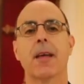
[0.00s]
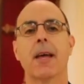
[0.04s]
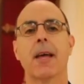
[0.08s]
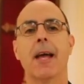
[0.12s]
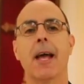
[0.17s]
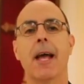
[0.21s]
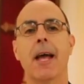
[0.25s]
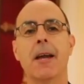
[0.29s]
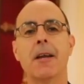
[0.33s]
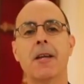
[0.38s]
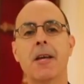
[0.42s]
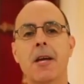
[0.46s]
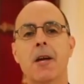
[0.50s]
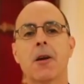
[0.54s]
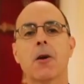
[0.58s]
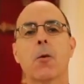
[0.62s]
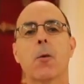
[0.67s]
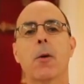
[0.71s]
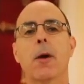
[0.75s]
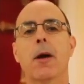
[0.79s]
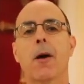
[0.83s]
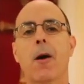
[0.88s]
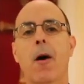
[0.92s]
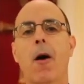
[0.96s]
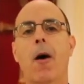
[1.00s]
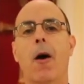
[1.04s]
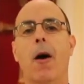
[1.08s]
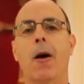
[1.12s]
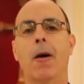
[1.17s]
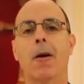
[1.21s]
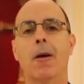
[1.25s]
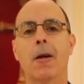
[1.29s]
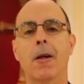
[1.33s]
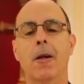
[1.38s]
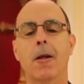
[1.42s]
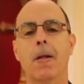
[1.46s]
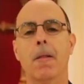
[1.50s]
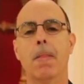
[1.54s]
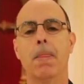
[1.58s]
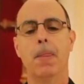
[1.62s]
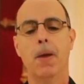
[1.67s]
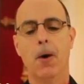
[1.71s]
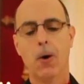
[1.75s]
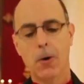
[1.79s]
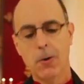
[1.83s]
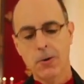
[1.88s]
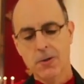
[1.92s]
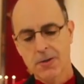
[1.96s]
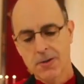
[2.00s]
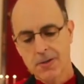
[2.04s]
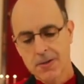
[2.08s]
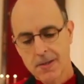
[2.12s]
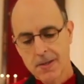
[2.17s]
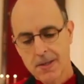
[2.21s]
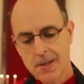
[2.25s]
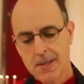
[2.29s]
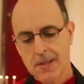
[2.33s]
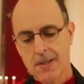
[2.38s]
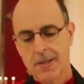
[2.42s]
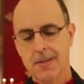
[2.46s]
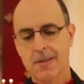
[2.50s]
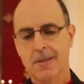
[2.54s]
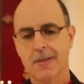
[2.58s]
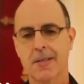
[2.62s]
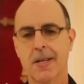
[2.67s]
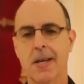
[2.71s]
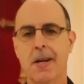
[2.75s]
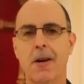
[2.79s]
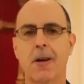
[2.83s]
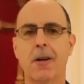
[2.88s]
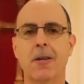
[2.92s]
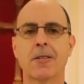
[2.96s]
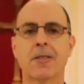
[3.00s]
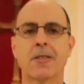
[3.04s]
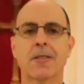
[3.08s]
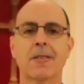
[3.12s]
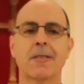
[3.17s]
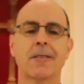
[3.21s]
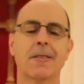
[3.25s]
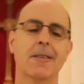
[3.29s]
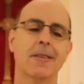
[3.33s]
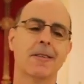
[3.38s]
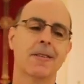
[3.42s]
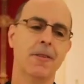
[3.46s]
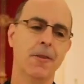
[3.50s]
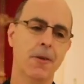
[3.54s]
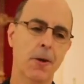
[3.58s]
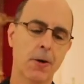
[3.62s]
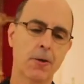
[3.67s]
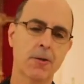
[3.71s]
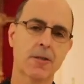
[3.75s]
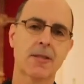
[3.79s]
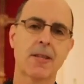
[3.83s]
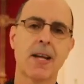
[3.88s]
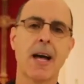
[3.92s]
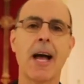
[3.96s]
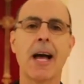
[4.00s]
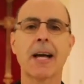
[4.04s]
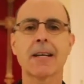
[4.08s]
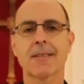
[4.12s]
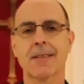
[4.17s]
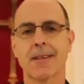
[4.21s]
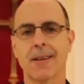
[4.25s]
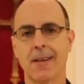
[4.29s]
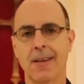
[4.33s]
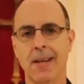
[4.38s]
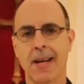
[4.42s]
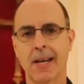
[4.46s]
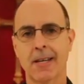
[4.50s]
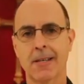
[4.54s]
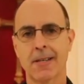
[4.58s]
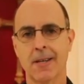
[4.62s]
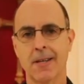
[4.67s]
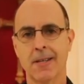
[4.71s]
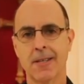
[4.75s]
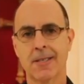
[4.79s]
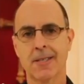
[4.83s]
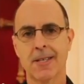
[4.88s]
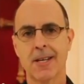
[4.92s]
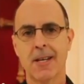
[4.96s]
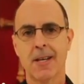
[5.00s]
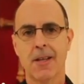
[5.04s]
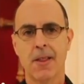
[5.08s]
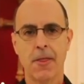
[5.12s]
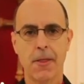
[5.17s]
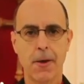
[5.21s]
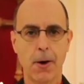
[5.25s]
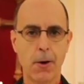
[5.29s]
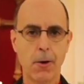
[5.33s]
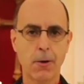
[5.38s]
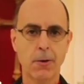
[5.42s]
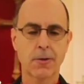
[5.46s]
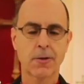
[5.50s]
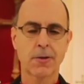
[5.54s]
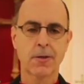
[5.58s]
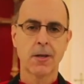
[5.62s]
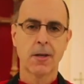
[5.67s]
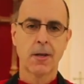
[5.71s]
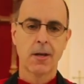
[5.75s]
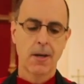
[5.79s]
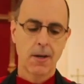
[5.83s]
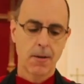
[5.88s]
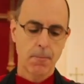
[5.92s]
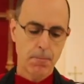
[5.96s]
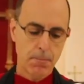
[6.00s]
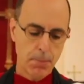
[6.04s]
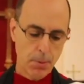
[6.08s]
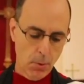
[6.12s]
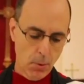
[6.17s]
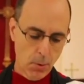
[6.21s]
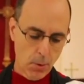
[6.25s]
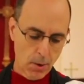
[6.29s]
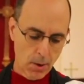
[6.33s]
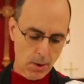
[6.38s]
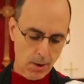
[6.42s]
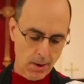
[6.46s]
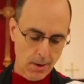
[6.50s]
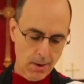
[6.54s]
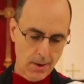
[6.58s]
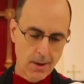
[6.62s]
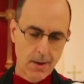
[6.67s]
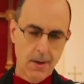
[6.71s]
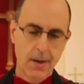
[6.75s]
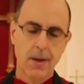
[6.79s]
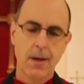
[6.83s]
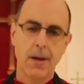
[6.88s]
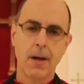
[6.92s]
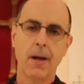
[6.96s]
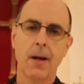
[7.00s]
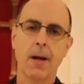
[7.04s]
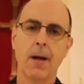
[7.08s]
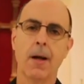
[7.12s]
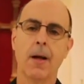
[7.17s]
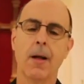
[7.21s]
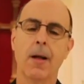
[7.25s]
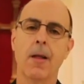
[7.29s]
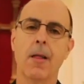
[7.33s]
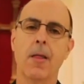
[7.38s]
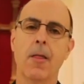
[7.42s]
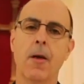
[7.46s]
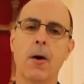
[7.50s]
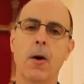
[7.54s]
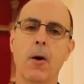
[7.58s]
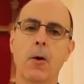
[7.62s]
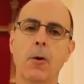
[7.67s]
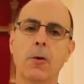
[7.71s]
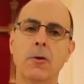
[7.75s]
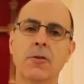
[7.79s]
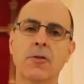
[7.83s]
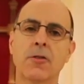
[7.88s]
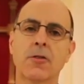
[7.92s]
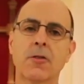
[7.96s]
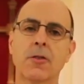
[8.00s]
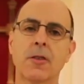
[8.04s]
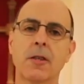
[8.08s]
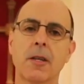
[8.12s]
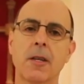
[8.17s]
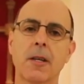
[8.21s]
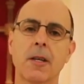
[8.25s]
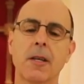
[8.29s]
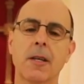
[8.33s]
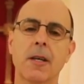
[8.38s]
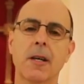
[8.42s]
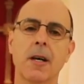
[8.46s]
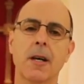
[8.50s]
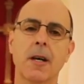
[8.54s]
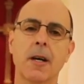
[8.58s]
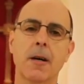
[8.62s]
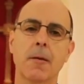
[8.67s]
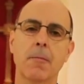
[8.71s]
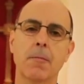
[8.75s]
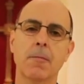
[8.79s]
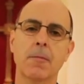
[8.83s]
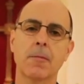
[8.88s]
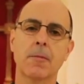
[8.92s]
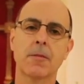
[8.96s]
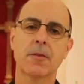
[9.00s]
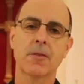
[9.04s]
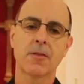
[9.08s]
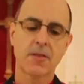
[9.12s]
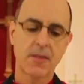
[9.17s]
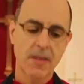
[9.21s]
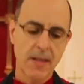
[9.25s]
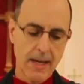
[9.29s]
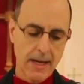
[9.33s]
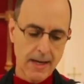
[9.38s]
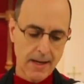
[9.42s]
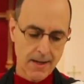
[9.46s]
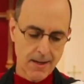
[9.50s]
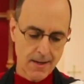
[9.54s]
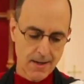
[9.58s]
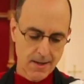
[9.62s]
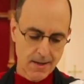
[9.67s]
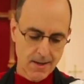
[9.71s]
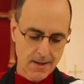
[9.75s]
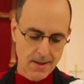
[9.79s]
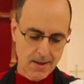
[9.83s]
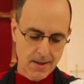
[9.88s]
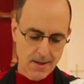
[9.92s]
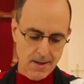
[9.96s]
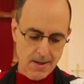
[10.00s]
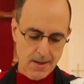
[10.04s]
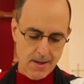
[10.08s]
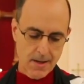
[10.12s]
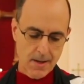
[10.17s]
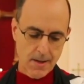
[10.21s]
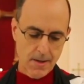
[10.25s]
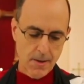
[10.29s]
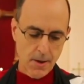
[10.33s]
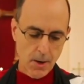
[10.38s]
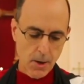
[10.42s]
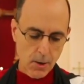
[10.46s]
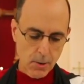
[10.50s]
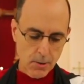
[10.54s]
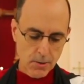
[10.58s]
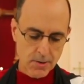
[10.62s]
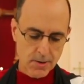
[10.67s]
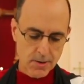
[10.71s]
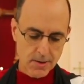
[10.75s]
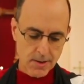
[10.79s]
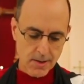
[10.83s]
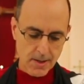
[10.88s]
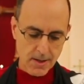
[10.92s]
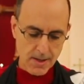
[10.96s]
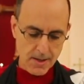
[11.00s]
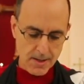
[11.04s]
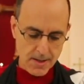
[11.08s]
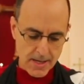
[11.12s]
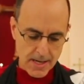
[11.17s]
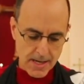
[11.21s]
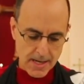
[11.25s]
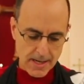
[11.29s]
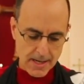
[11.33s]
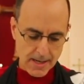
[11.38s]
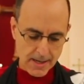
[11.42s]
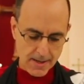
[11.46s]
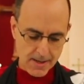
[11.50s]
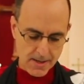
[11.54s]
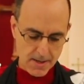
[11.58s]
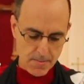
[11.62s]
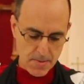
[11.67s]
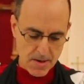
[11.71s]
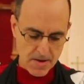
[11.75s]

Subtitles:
And here we are, those sinners, those tax collectors, those poor, those sick, those needing to be